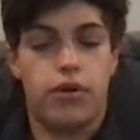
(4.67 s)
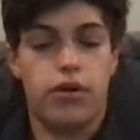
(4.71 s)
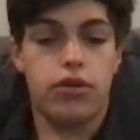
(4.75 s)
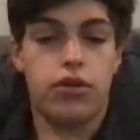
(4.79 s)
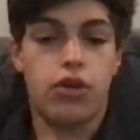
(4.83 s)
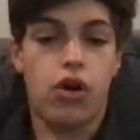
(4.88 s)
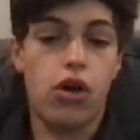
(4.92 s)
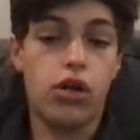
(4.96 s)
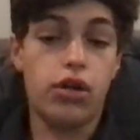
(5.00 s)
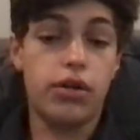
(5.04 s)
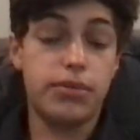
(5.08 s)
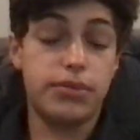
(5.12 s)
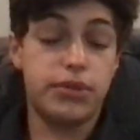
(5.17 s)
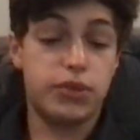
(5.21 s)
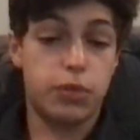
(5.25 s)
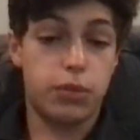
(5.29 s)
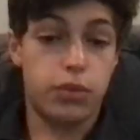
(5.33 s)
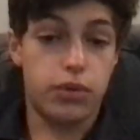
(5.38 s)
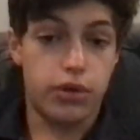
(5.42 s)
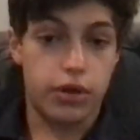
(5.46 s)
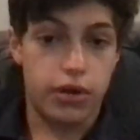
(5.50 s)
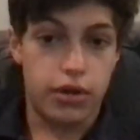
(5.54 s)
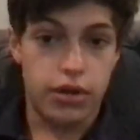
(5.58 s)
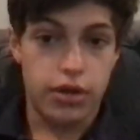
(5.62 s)
Our call ups
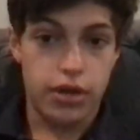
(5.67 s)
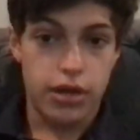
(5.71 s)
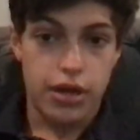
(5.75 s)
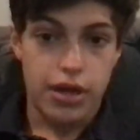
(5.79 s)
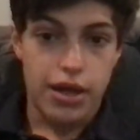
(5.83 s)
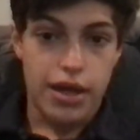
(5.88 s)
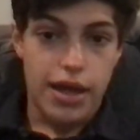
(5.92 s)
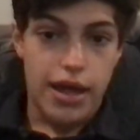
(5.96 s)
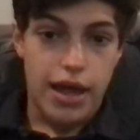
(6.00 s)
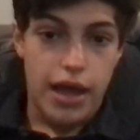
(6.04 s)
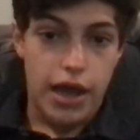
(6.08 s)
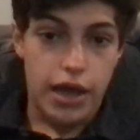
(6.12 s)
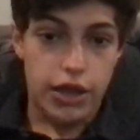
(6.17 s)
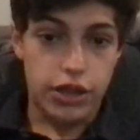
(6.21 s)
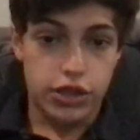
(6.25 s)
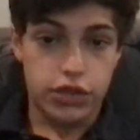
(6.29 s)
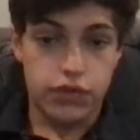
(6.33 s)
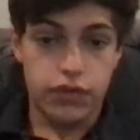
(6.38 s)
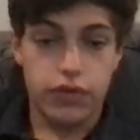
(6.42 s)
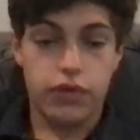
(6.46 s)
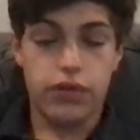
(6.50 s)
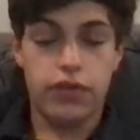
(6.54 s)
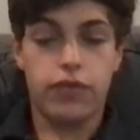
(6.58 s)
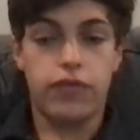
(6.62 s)
were
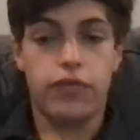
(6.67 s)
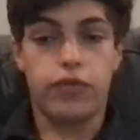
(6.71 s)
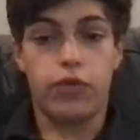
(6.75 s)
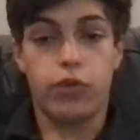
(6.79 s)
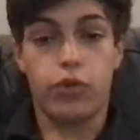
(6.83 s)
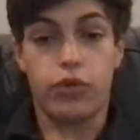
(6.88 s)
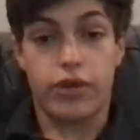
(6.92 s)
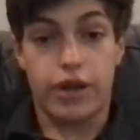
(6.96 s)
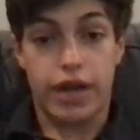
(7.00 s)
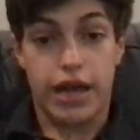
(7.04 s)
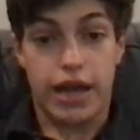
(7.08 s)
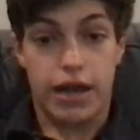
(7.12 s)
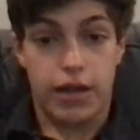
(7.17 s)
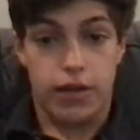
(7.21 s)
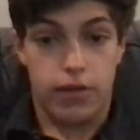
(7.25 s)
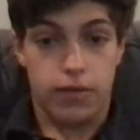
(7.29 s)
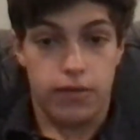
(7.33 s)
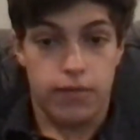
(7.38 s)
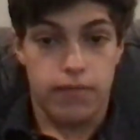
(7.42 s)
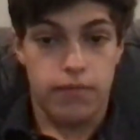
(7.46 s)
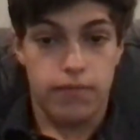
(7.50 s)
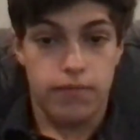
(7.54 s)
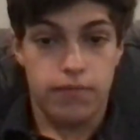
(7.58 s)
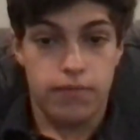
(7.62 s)
Estevan Florial
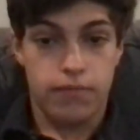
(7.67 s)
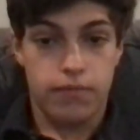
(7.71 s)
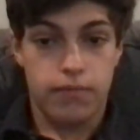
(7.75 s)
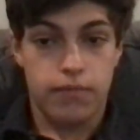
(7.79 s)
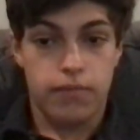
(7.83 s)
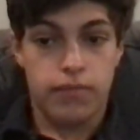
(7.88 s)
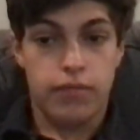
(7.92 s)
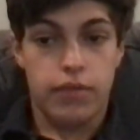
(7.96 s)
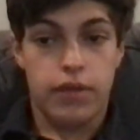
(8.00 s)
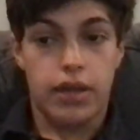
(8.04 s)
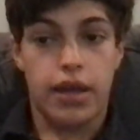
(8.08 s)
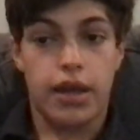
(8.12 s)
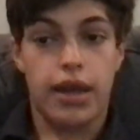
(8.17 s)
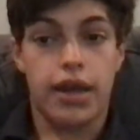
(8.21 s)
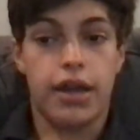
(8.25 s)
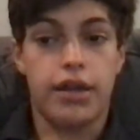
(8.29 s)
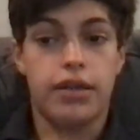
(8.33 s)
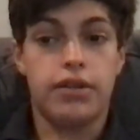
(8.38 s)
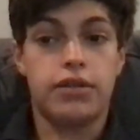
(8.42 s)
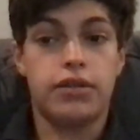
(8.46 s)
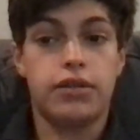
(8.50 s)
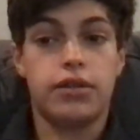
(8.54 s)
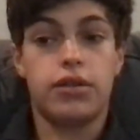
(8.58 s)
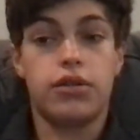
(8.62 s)

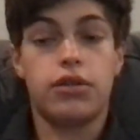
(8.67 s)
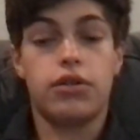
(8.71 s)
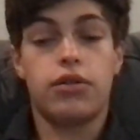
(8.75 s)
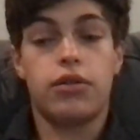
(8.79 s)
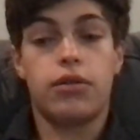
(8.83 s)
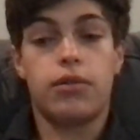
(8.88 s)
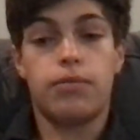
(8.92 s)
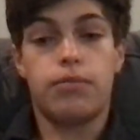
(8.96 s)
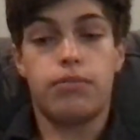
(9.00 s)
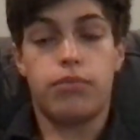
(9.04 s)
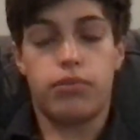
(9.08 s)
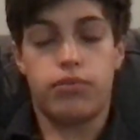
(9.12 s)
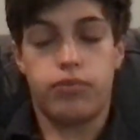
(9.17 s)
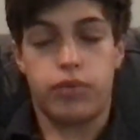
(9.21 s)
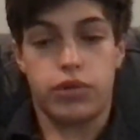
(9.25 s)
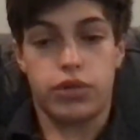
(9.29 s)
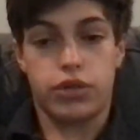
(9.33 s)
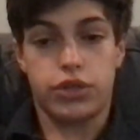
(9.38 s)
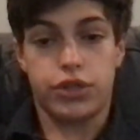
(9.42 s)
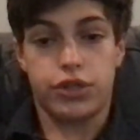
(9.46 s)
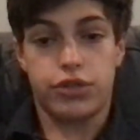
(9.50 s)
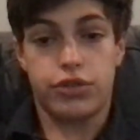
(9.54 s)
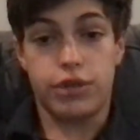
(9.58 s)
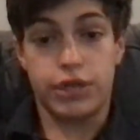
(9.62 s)
and
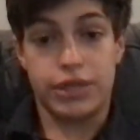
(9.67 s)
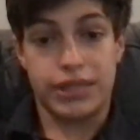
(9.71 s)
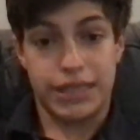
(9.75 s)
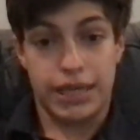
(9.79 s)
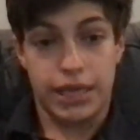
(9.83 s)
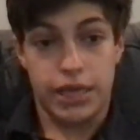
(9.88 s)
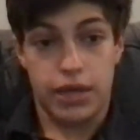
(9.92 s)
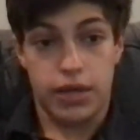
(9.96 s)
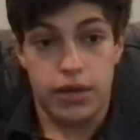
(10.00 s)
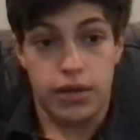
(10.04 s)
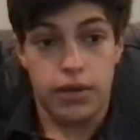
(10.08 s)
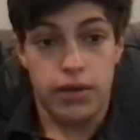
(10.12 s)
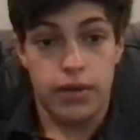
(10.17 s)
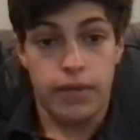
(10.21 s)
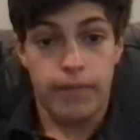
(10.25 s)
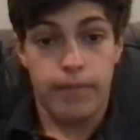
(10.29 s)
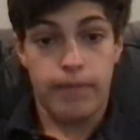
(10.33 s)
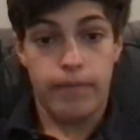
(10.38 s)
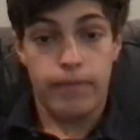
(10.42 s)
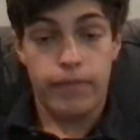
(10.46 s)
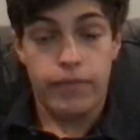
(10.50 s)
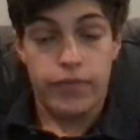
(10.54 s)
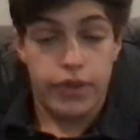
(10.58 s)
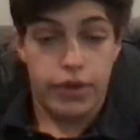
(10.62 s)
Brooks Krisky.
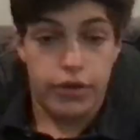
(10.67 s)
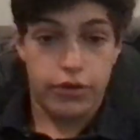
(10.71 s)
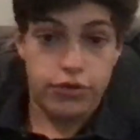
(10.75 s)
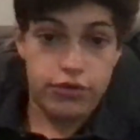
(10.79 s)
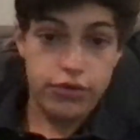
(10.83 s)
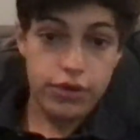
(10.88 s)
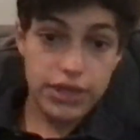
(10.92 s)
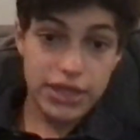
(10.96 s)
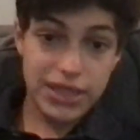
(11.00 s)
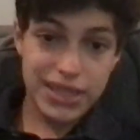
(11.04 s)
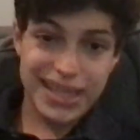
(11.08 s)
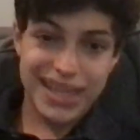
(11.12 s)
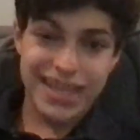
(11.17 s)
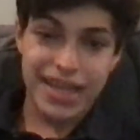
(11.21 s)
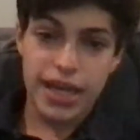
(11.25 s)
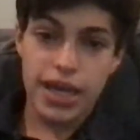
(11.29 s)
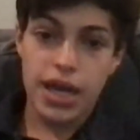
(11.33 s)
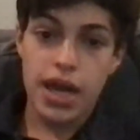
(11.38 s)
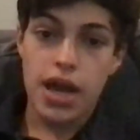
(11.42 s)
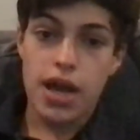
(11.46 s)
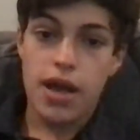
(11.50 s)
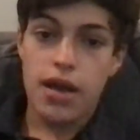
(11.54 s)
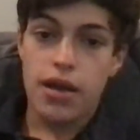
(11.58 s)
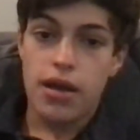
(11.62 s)
Now, Krisky,
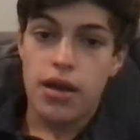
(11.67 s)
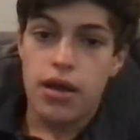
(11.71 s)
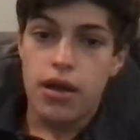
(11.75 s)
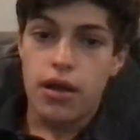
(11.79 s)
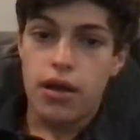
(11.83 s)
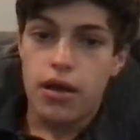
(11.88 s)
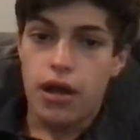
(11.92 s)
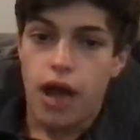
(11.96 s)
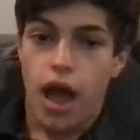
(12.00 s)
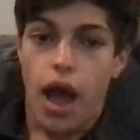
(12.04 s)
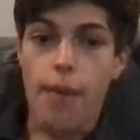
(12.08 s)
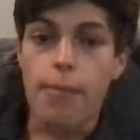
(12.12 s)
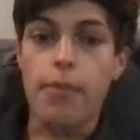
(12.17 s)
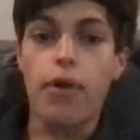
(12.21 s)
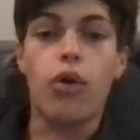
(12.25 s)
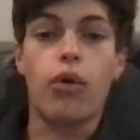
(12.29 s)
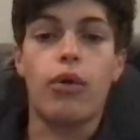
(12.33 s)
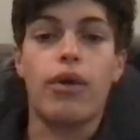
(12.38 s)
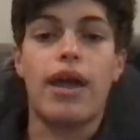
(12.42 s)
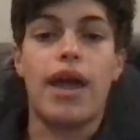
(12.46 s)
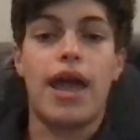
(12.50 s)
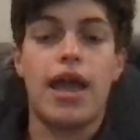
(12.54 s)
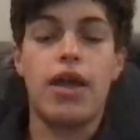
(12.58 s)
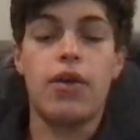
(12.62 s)
I'm
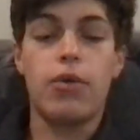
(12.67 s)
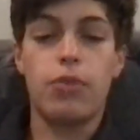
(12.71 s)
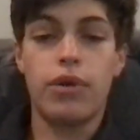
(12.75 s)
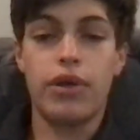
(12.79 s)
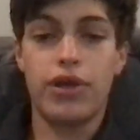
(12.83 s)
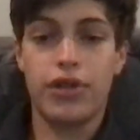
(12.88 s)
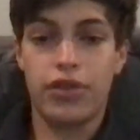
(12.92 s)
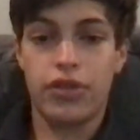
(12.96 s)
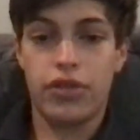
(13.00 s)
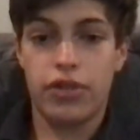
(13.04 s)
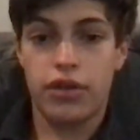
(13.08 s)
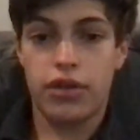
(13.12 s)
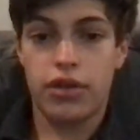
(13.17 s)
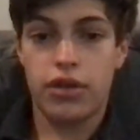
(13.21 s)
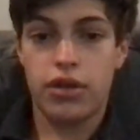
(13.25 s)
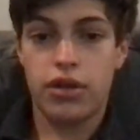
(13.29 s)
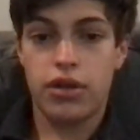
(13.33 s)
okay with,